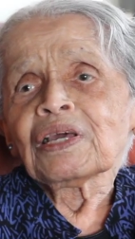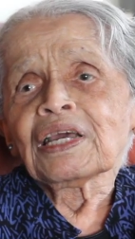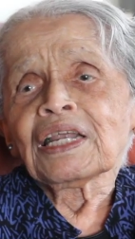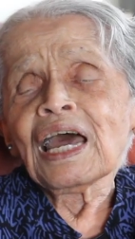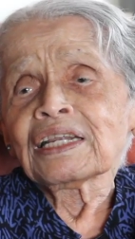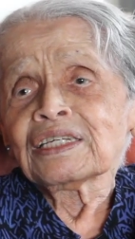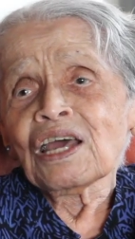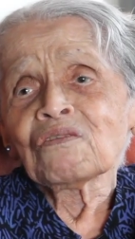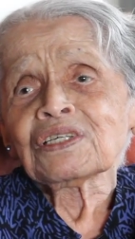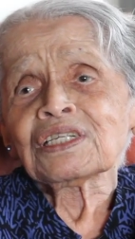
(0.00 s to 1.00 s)
it had a
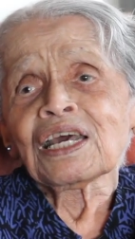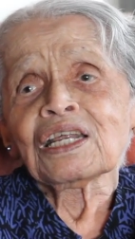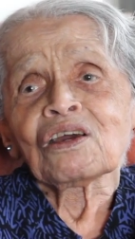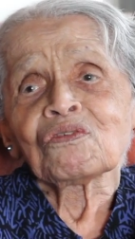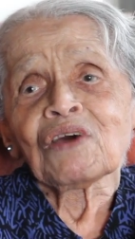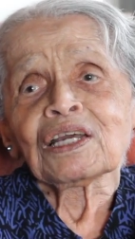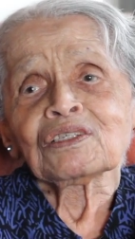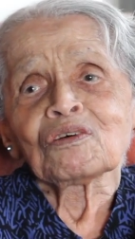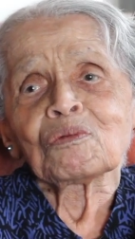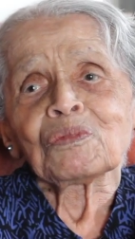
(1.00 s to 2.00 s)
devastating
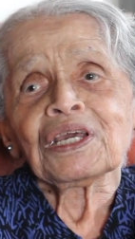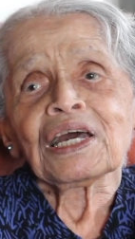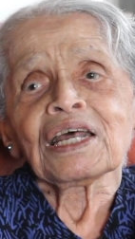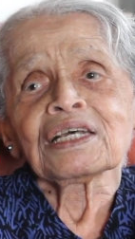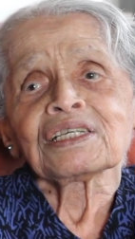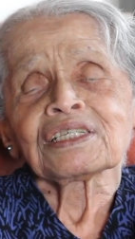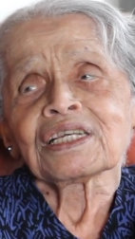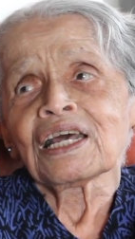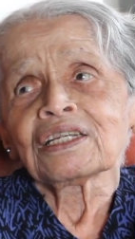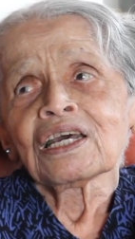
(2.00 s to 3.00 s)
effect on me. And I
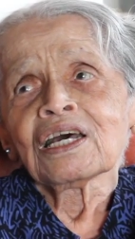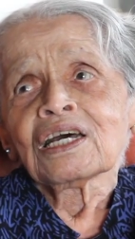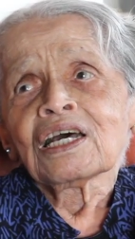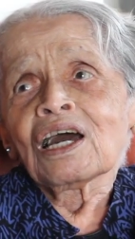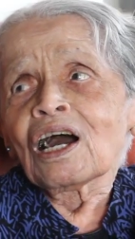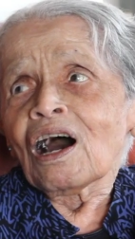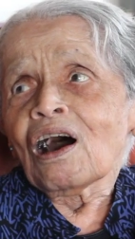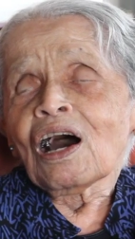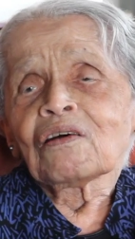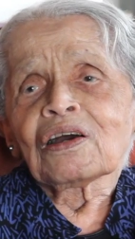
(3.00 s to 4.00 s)
said,
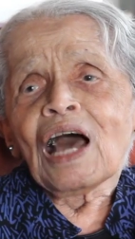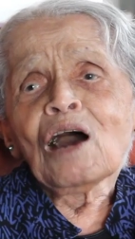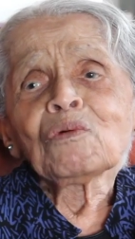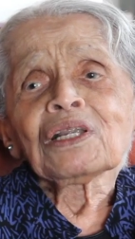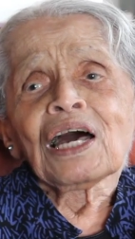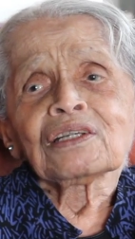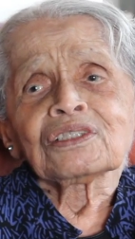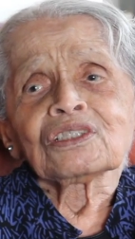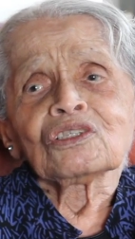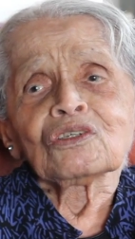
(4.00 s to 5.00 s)
I would
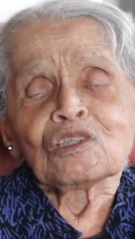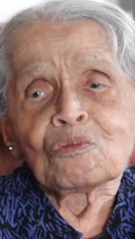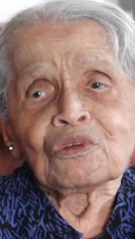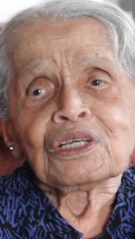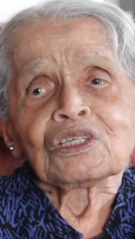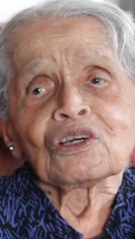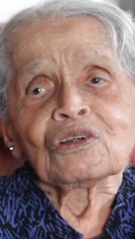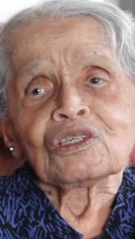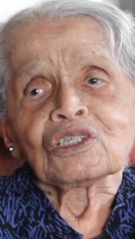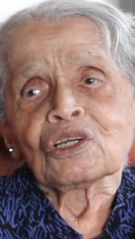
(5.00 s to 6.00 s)
like to do some
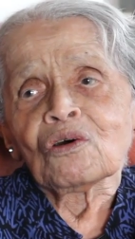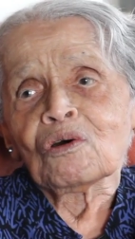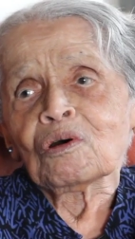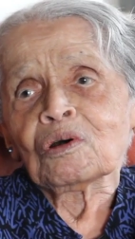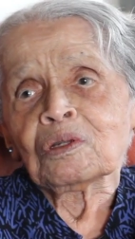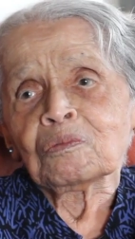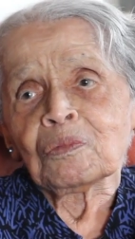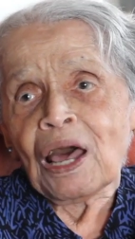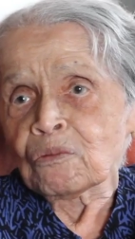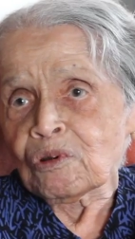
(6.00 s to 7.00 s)
research on
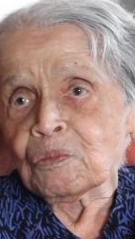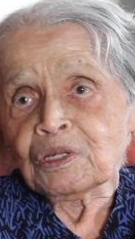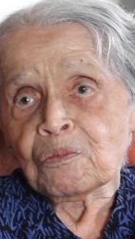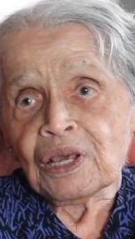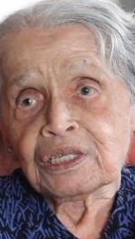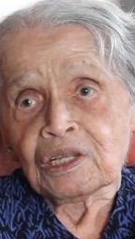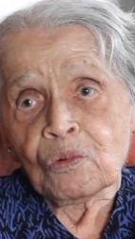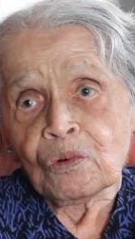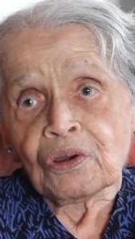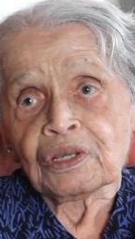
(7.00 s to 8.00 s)
black women
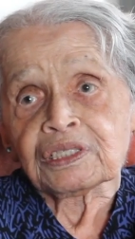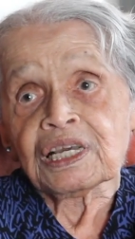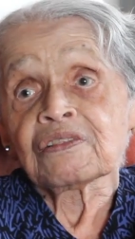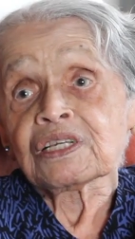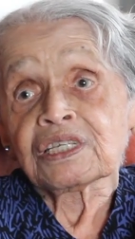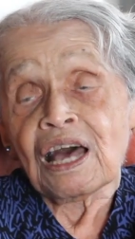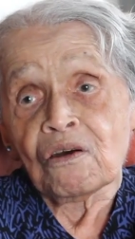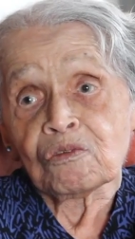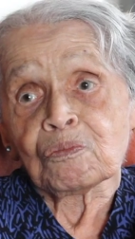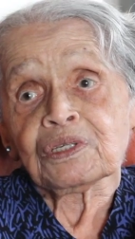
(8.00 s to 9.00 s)
domestic workers in the
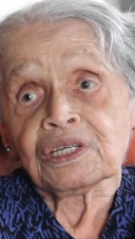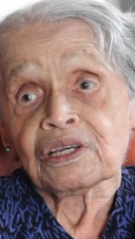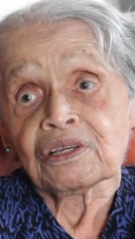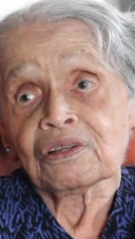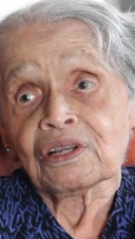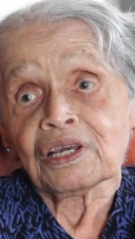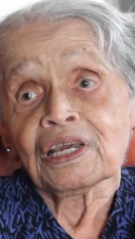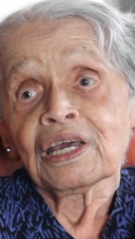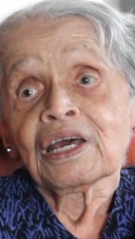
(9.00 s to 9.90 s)
South, particularly.